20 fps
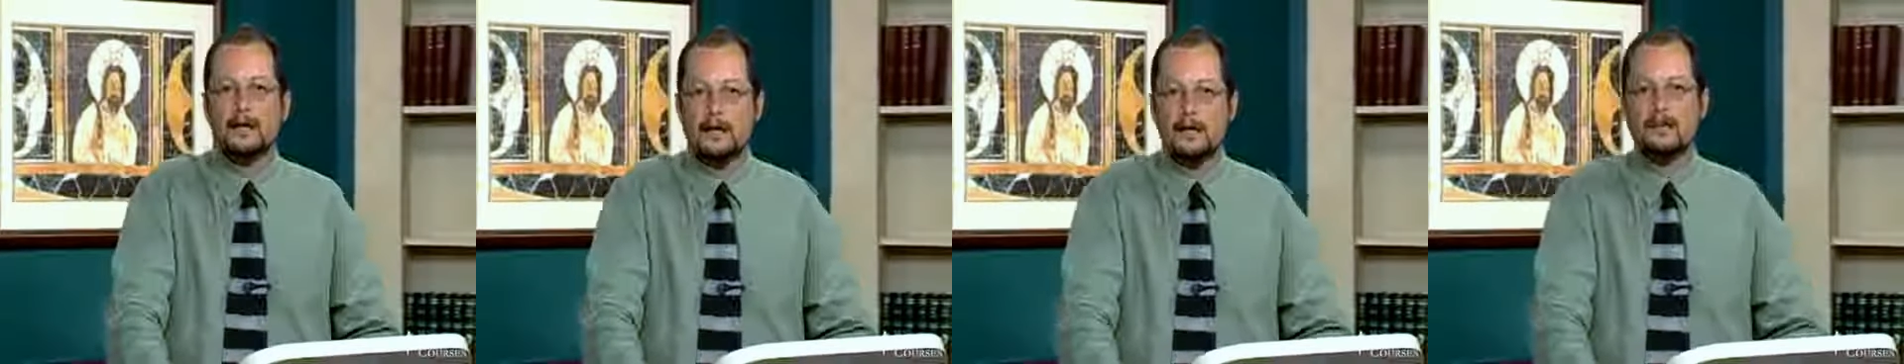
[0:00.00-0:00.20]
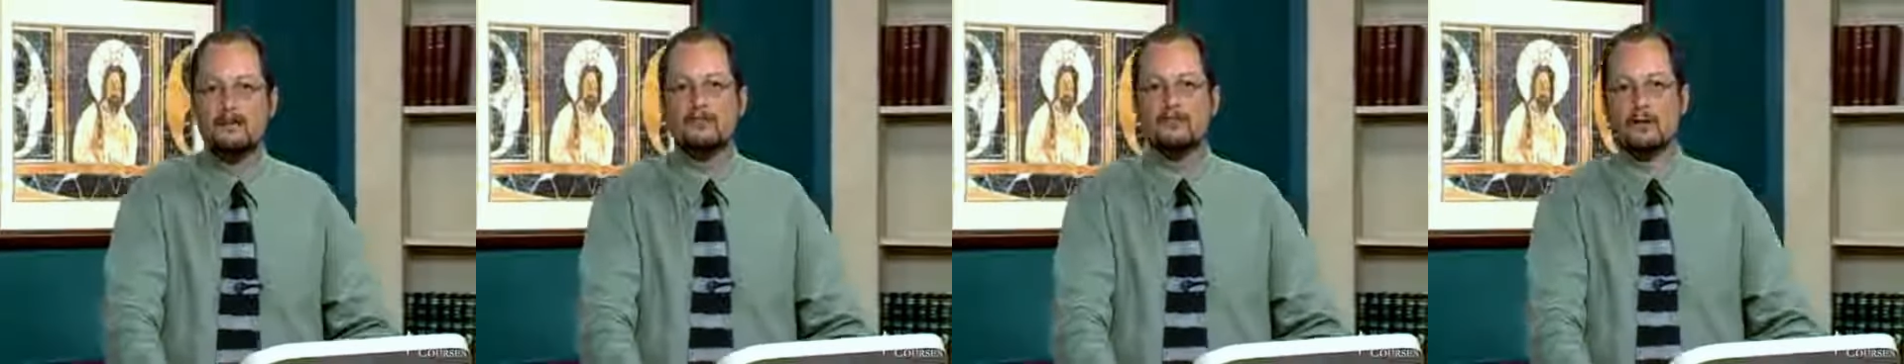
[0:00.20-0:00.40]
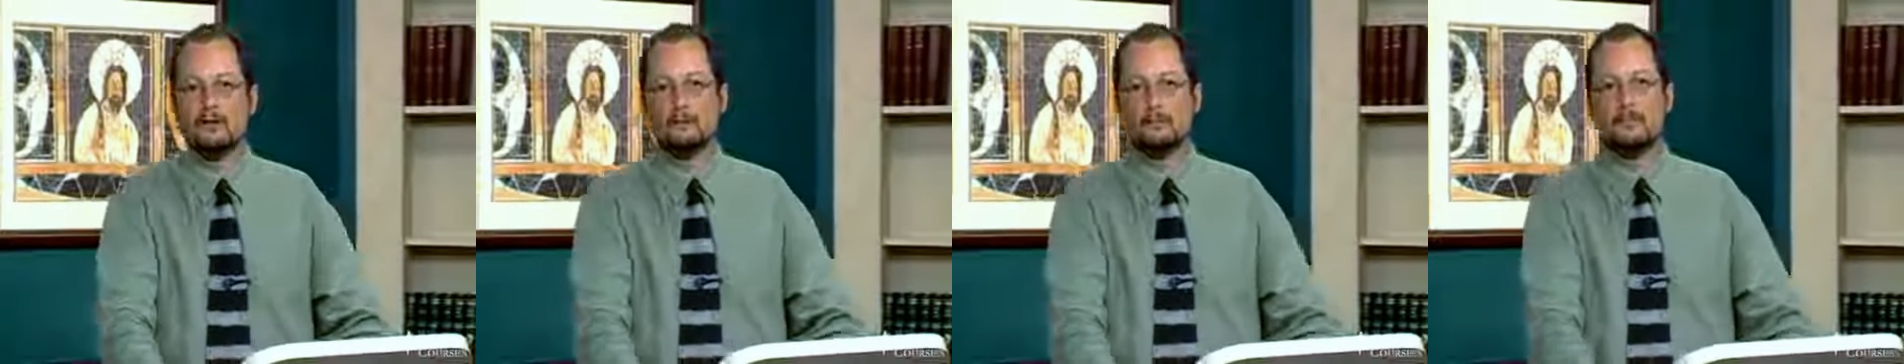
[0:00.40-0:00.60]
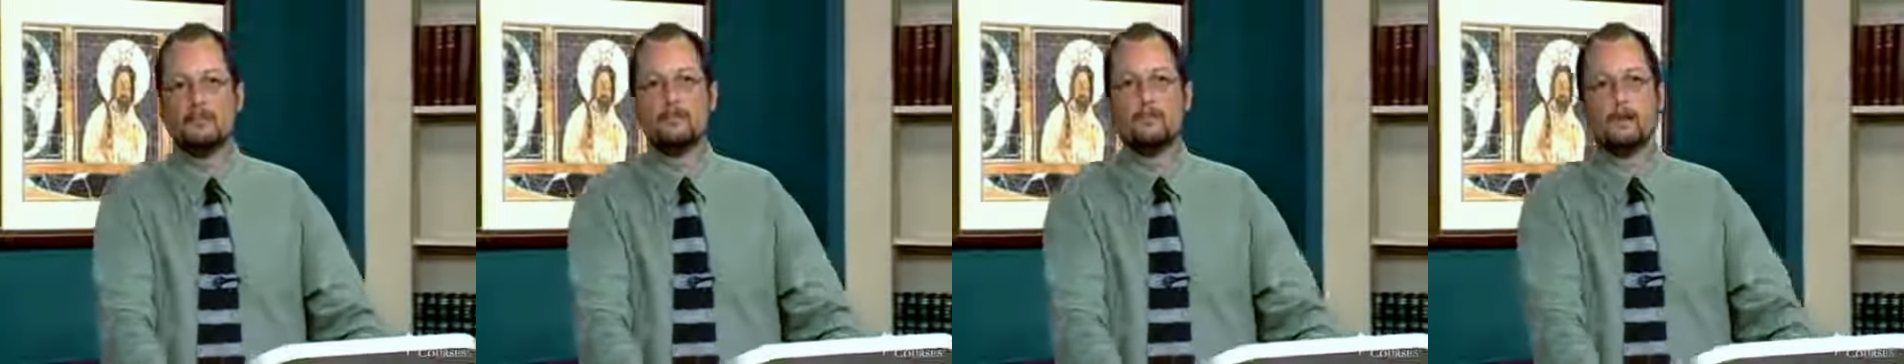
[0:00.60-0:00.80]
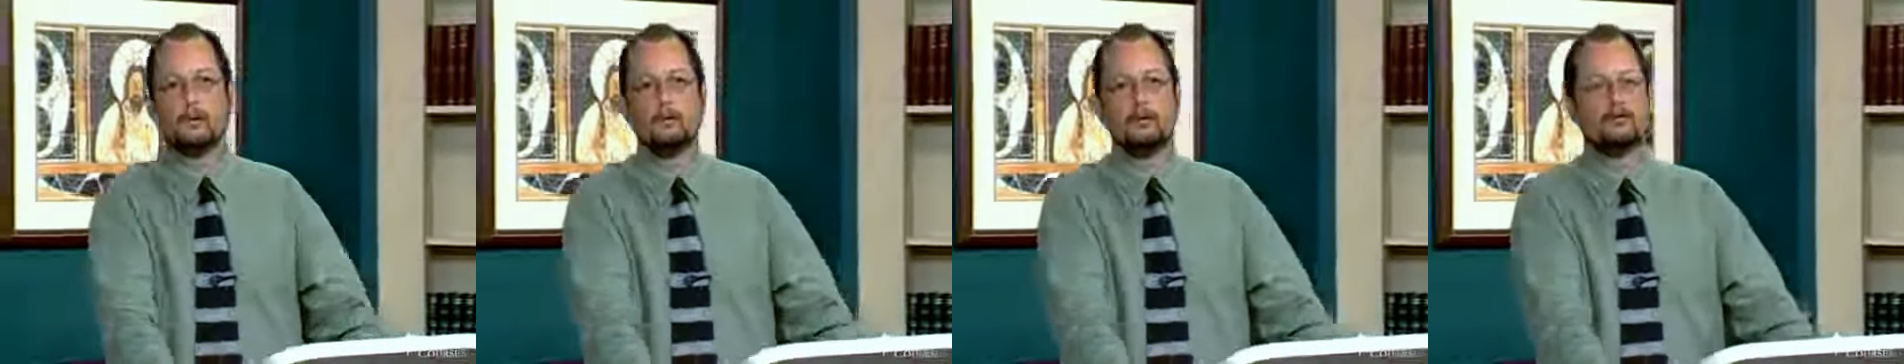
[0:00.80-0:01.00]
Egypt,
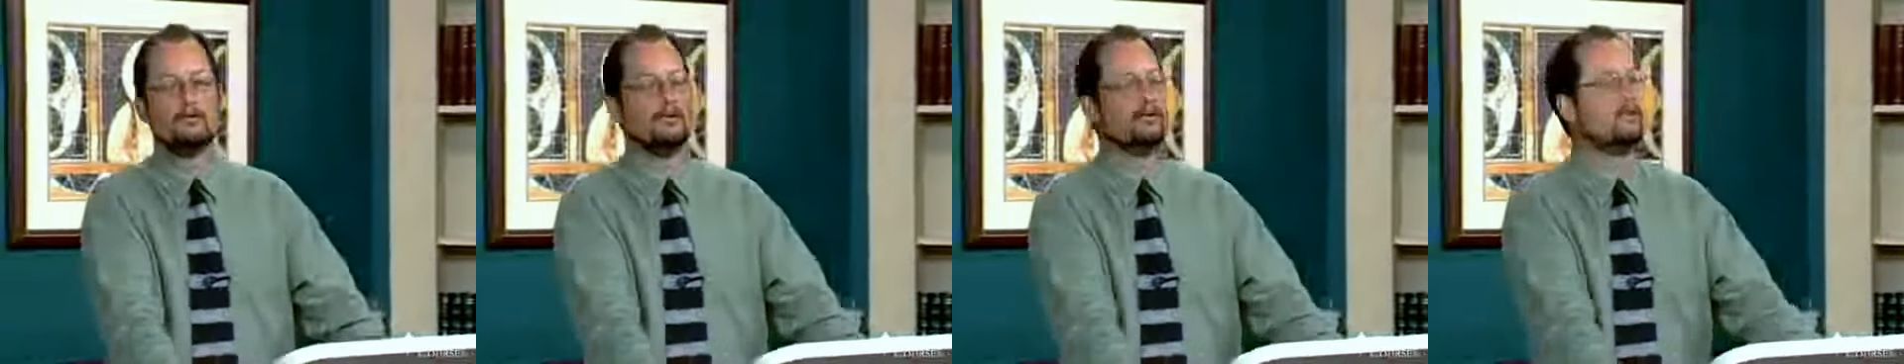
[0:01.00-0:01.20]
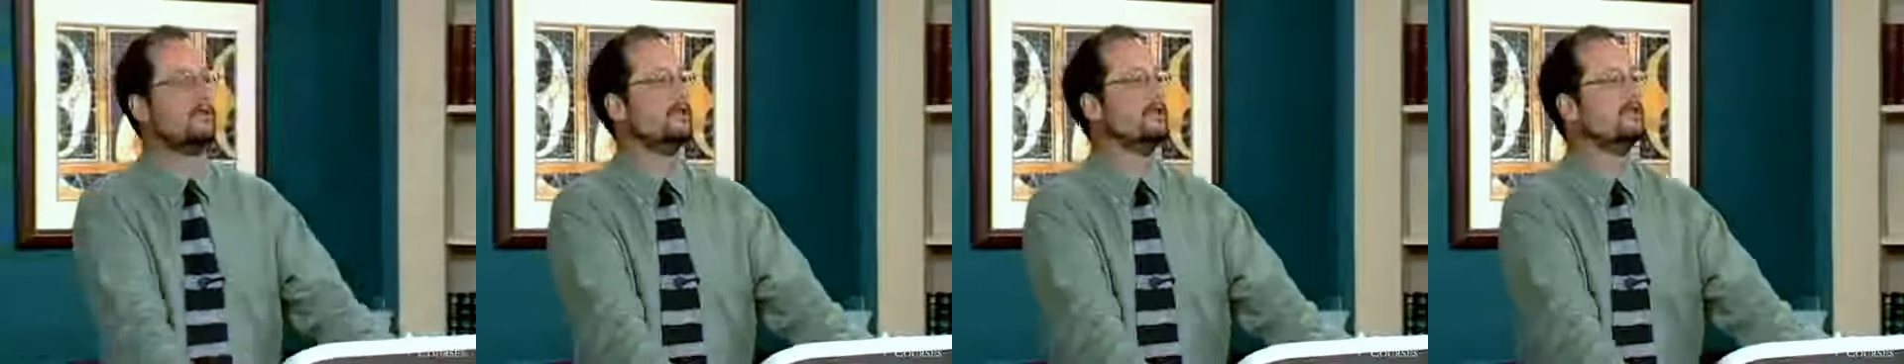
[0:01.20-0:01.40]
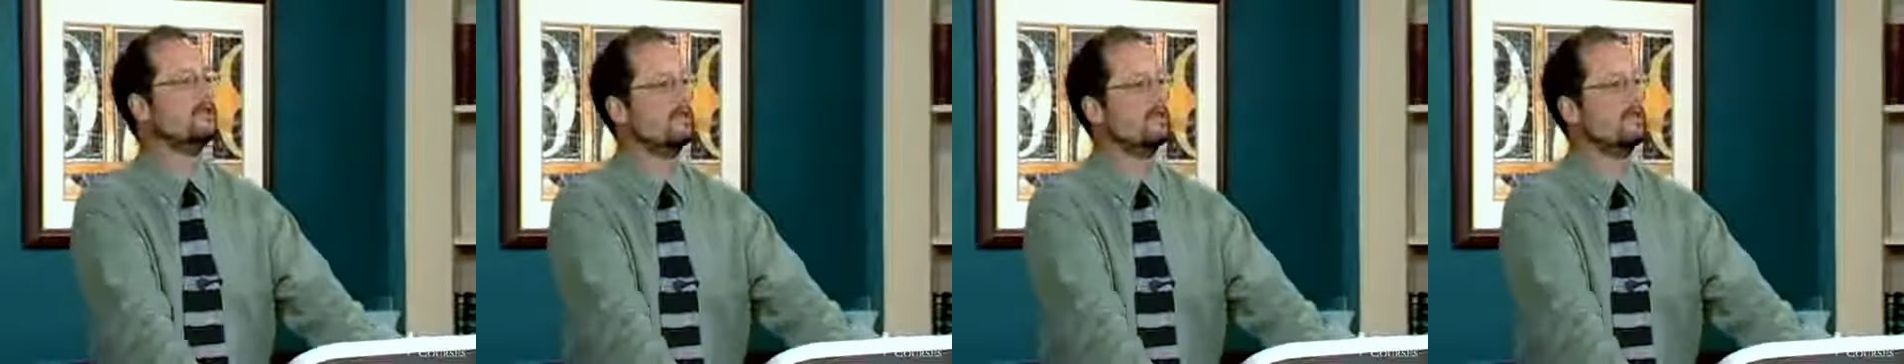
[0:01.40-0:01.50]
which was the